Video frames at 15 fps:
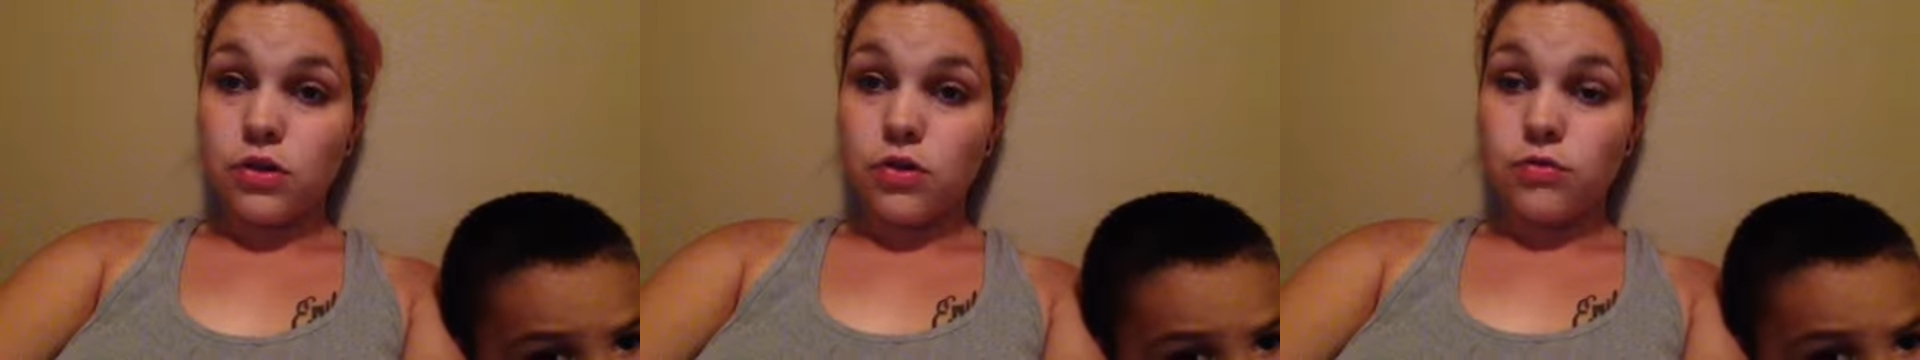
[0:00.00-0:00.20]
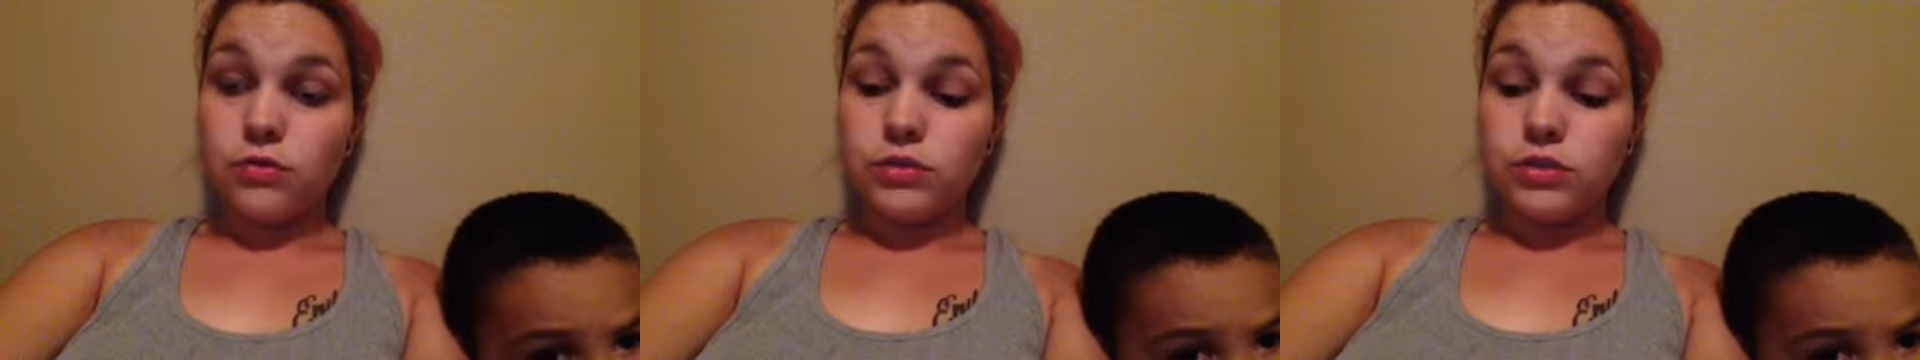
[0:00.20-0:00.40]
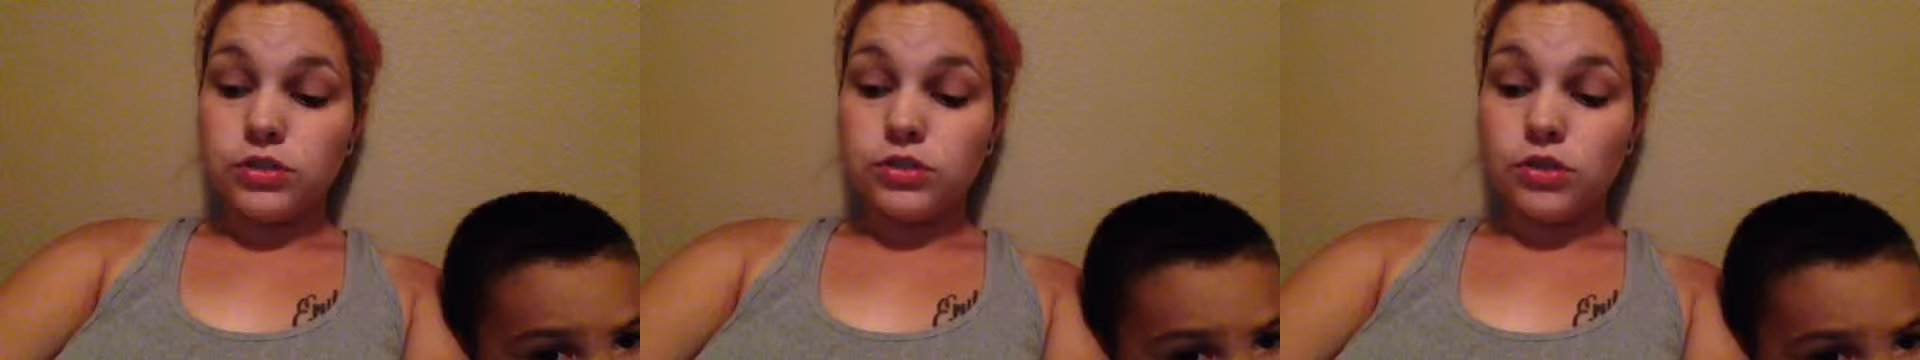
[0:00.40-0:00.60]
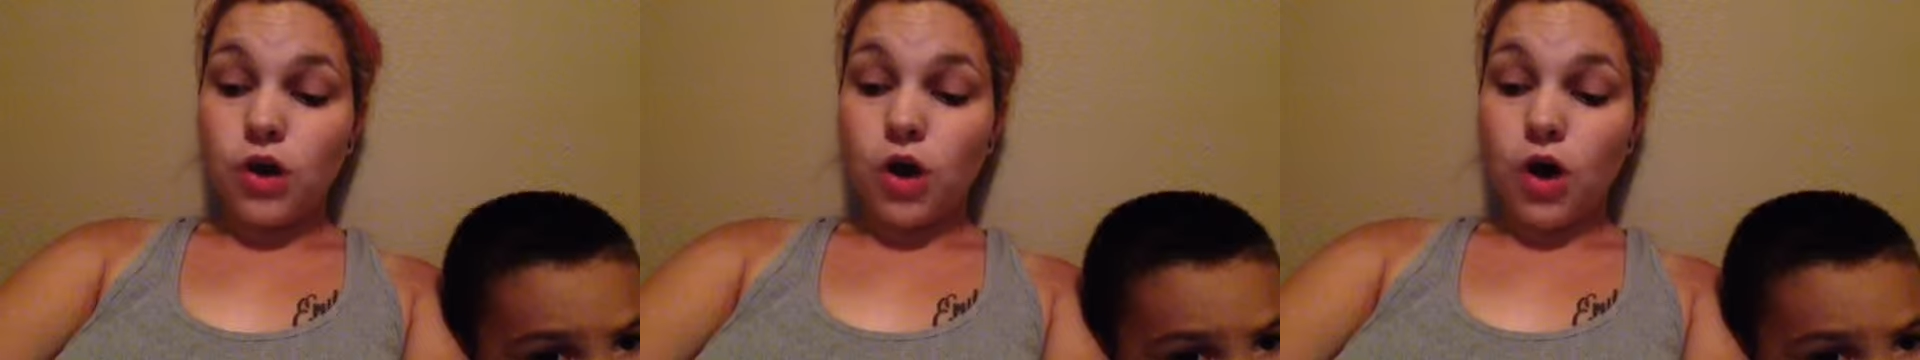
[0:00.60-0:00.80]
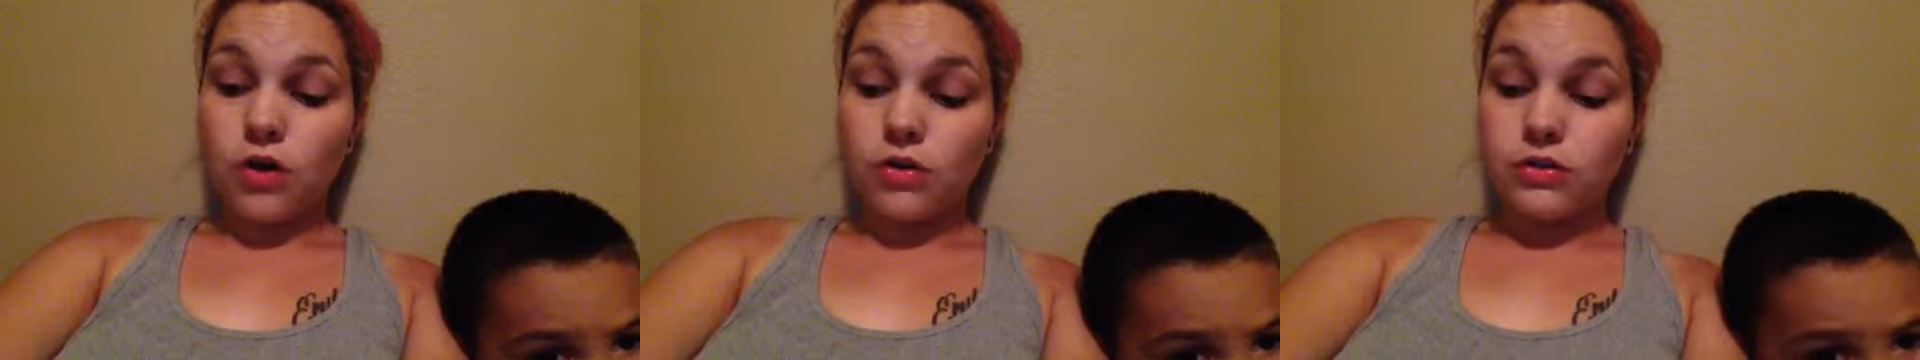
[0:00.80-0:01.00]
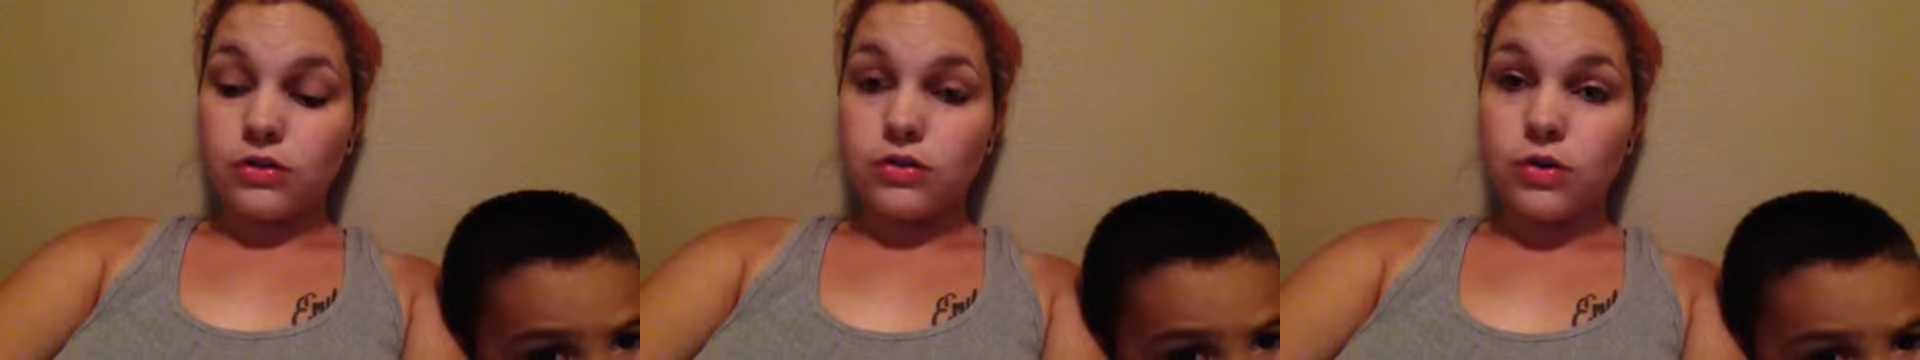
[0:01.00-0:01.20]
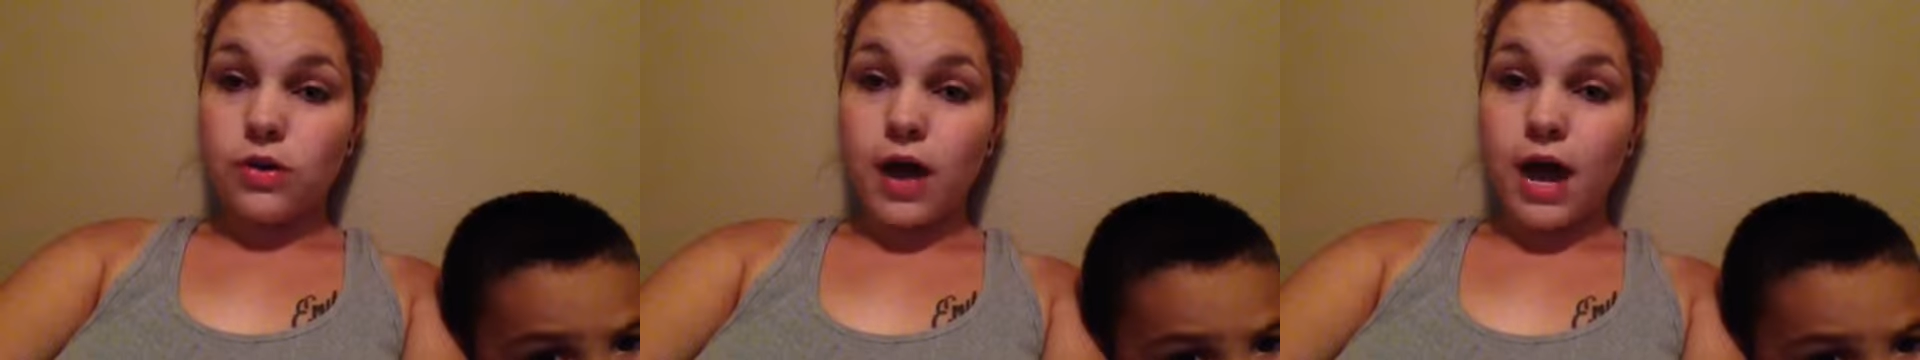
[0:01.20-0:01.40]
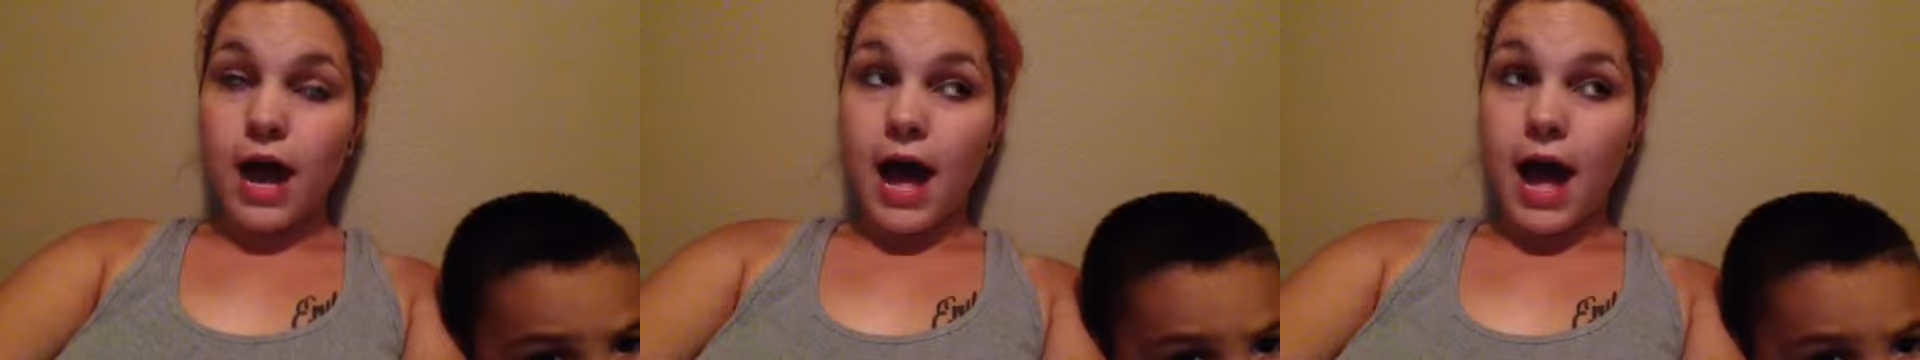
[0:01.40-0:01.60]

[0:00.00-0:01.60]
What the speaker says: which is also a